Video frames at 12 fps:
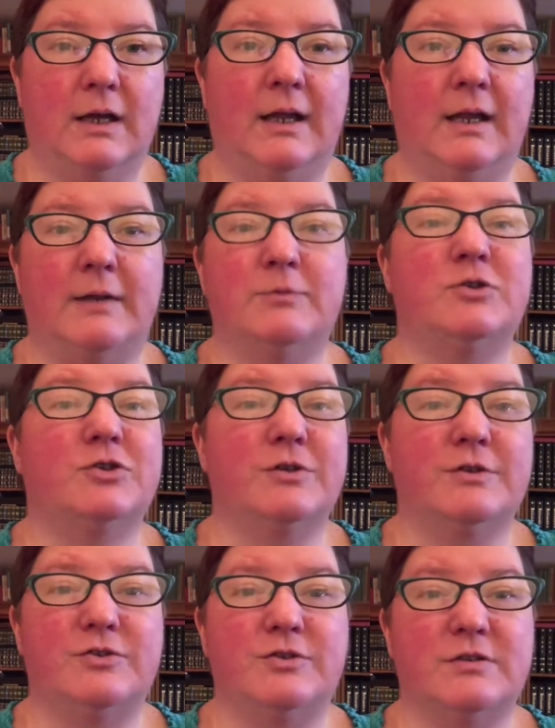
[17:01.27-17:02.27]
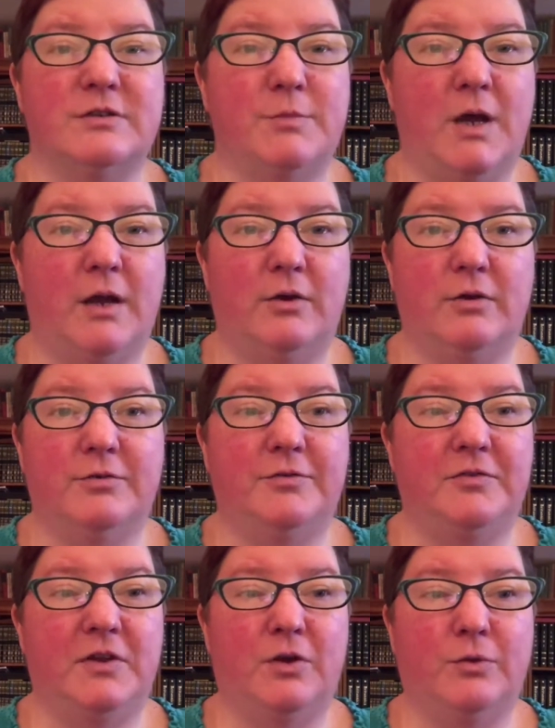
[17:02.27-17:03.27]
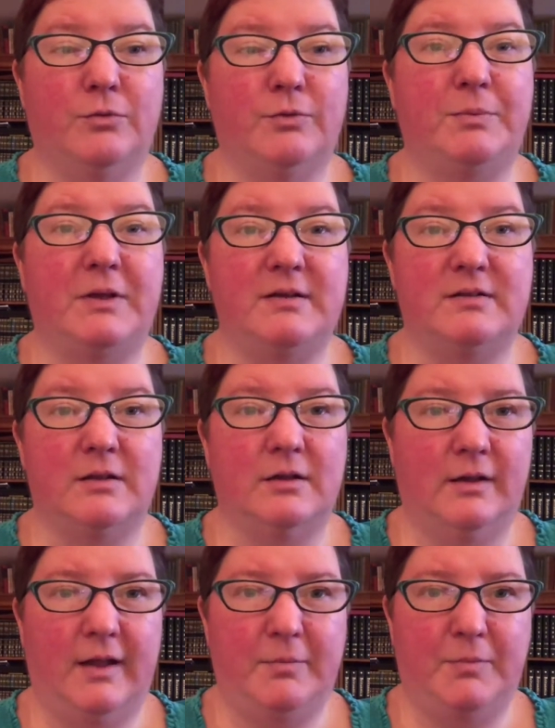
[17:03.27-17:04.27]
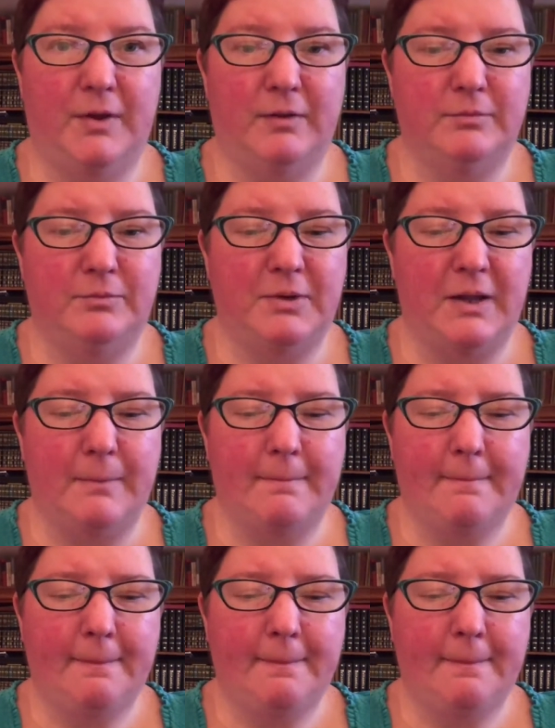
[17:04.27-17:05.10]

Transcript: And I'm sure it's just a matter of, you know, replacing the light bulb, but